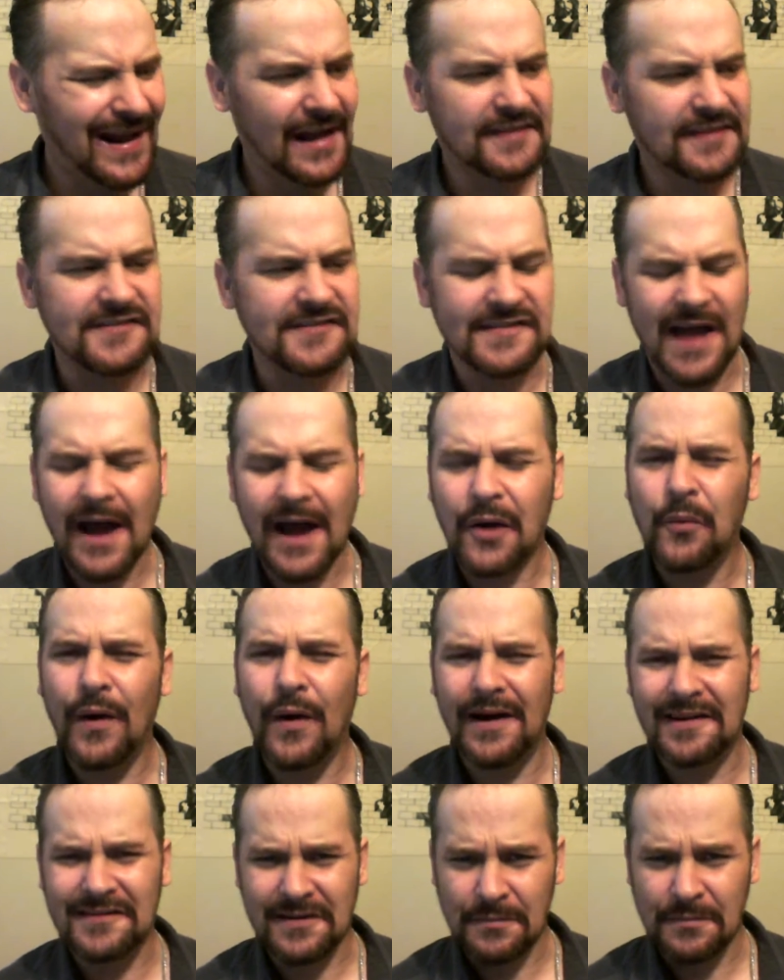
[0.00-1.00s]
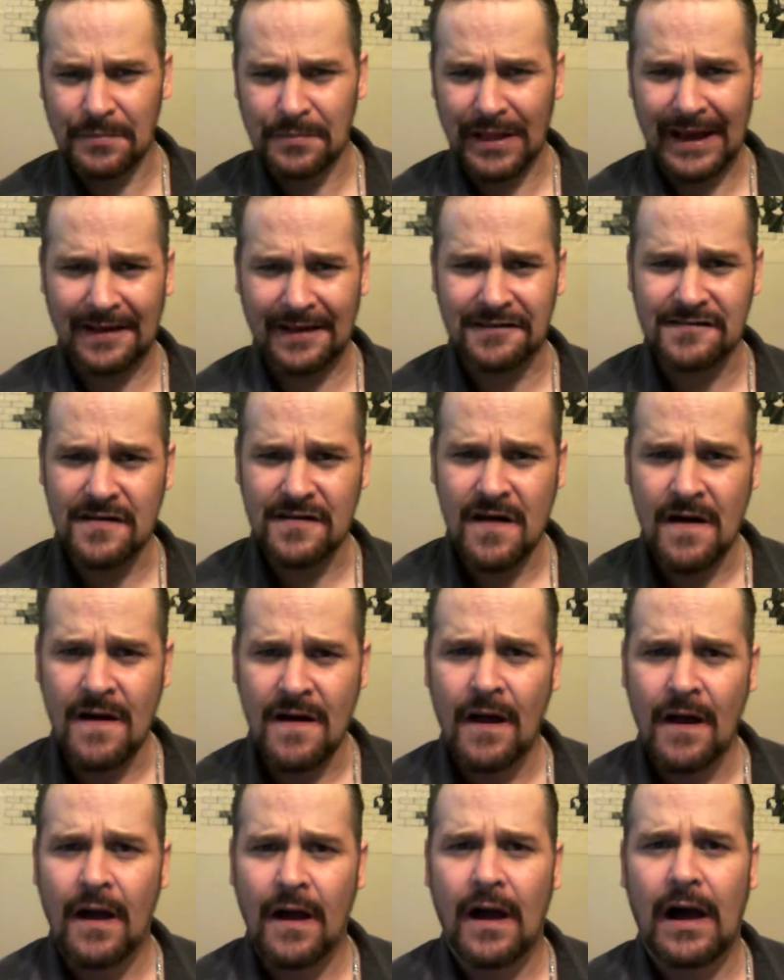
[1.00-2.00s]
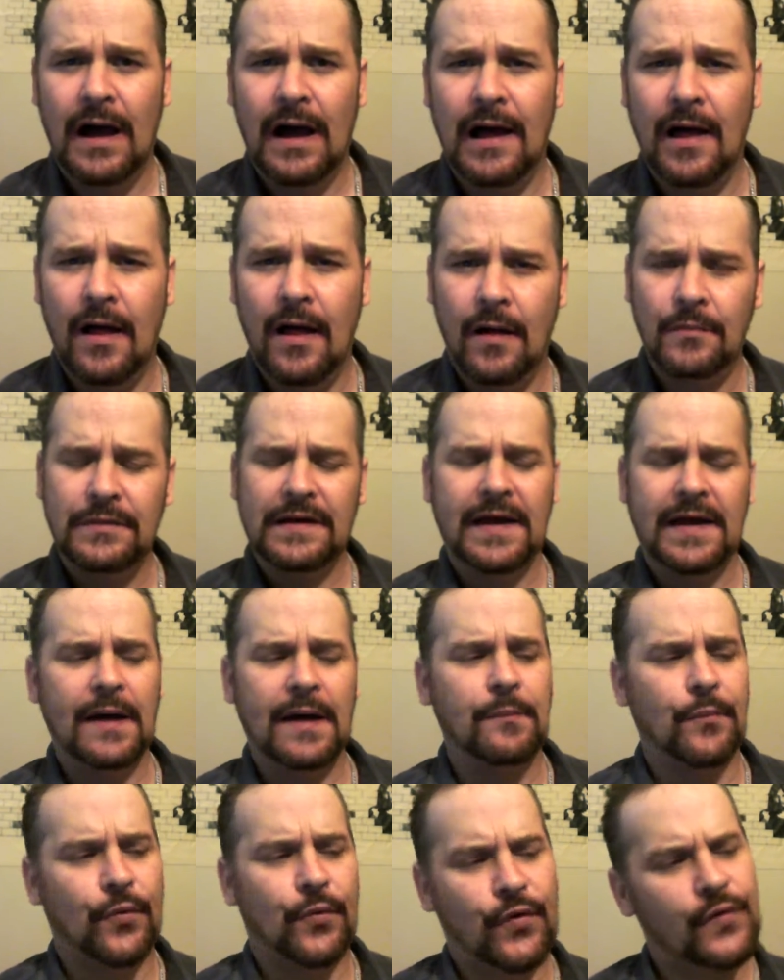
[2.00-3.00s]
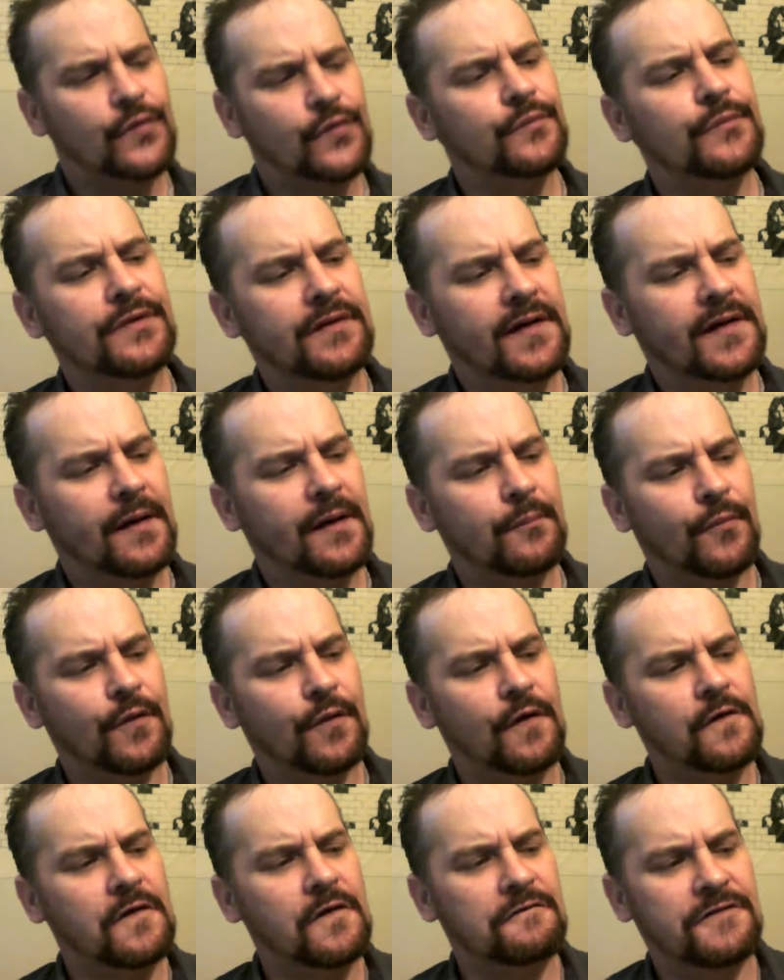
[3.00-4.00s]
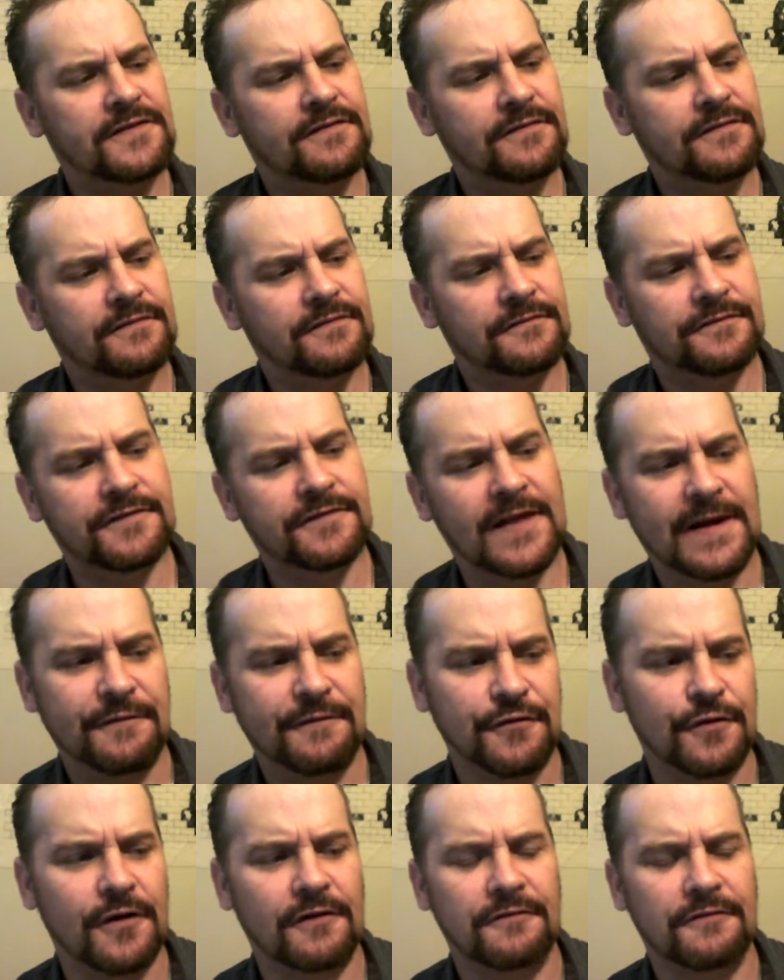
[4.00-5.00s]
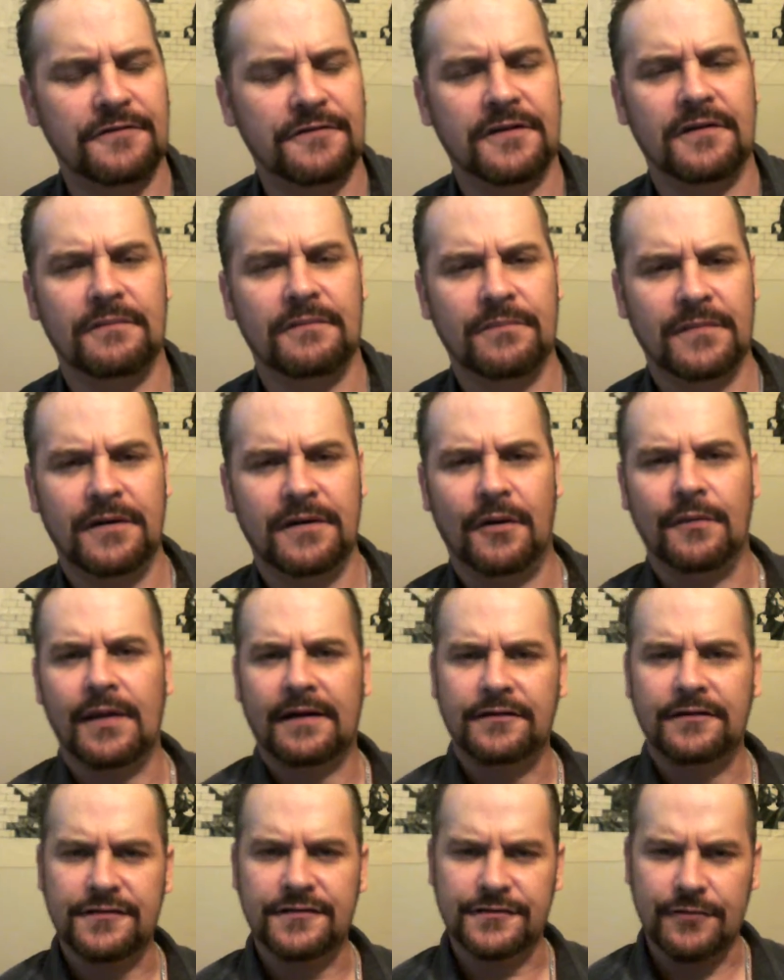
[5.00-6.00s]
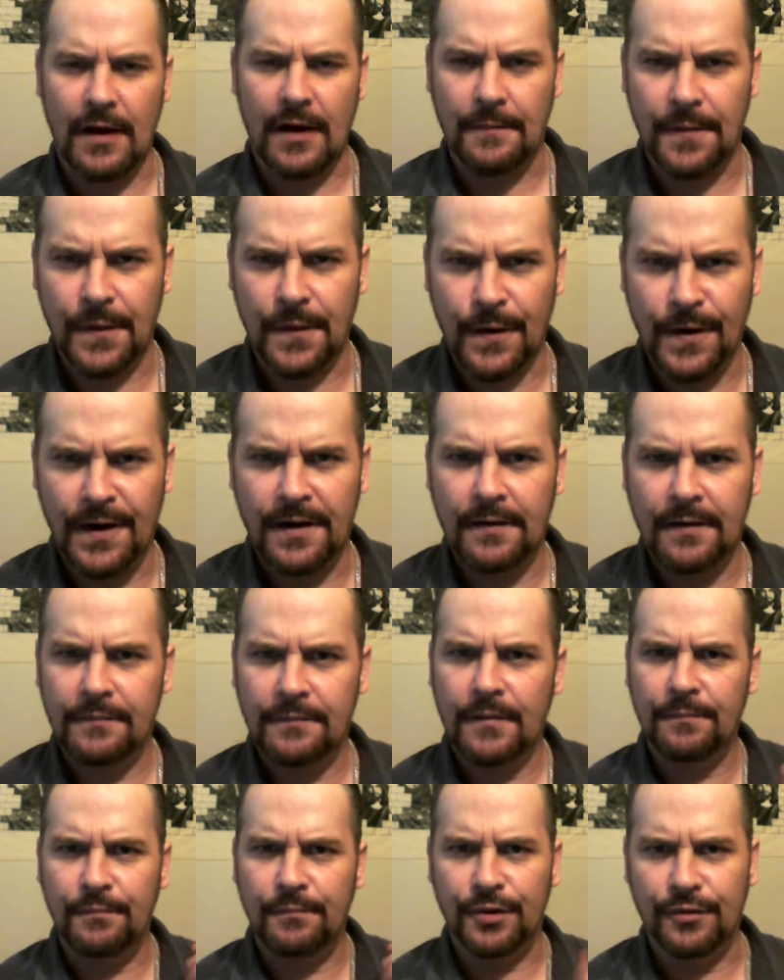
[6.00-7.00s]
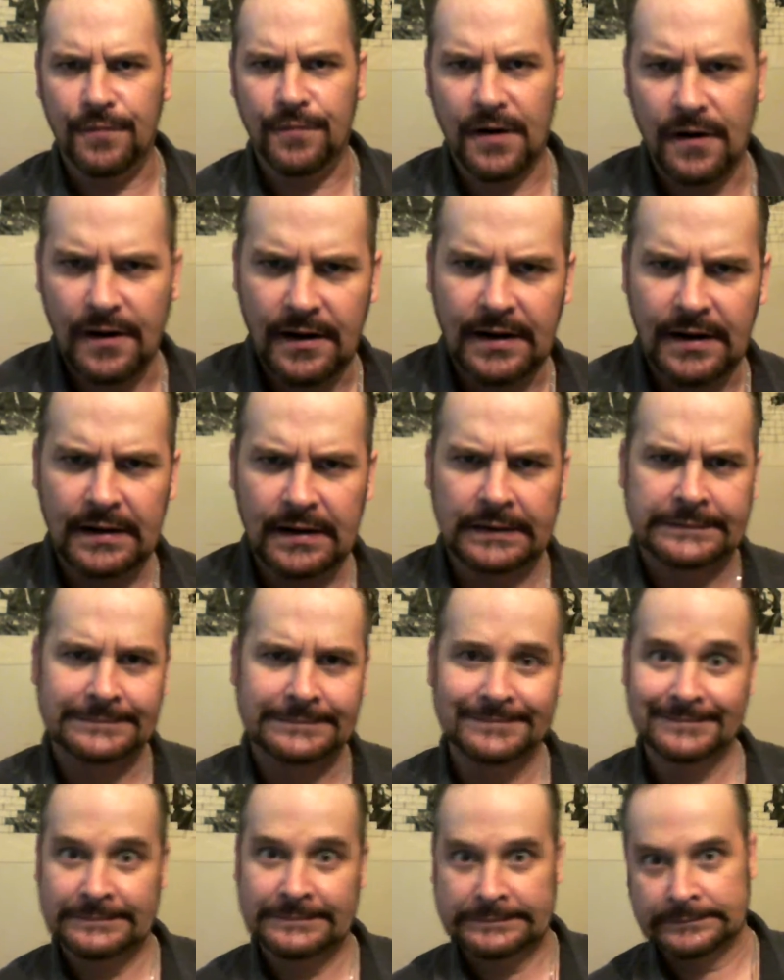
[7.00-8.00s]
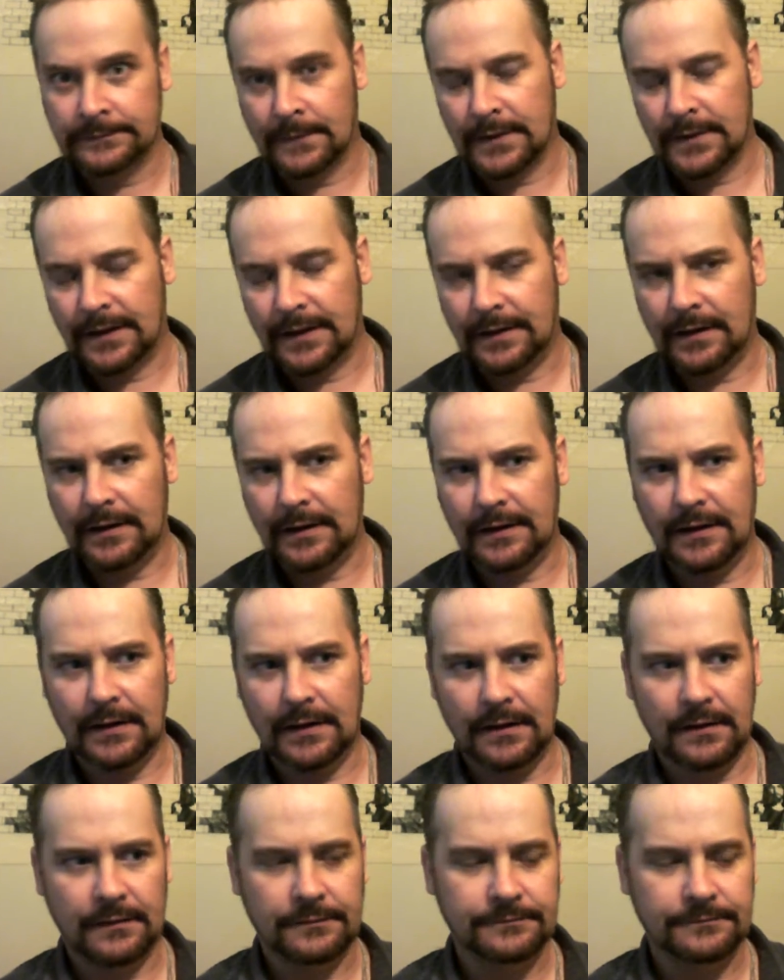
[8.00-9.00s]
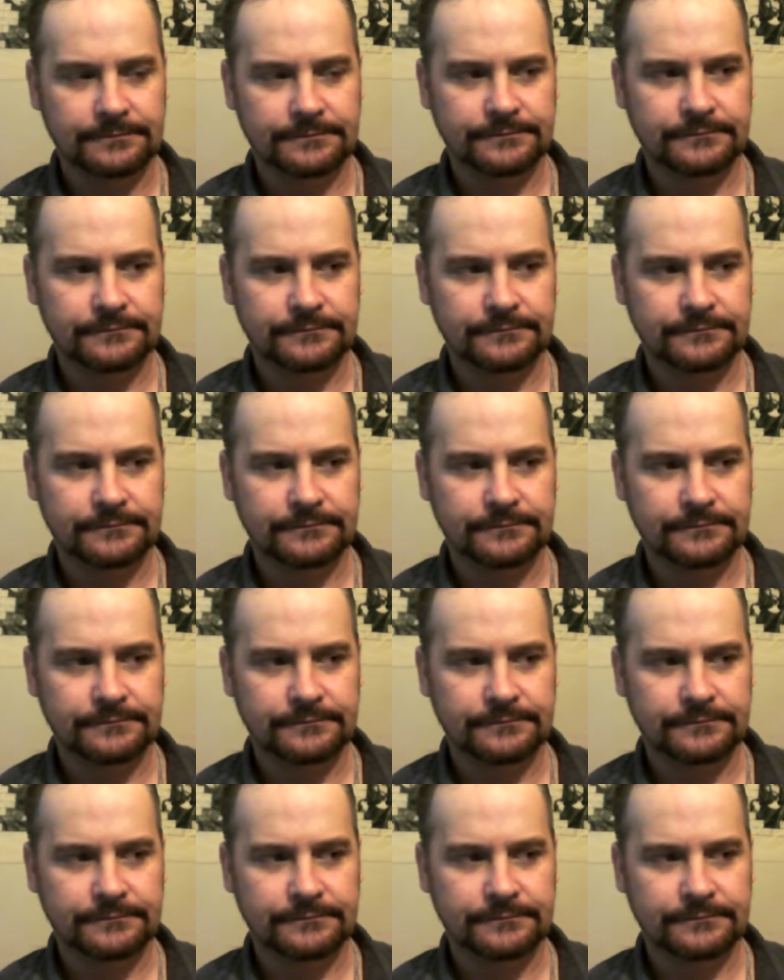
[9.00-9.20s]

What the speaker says: It's not quite as complex. You get more of a flavor of the, like strawberry, blueberry, uh,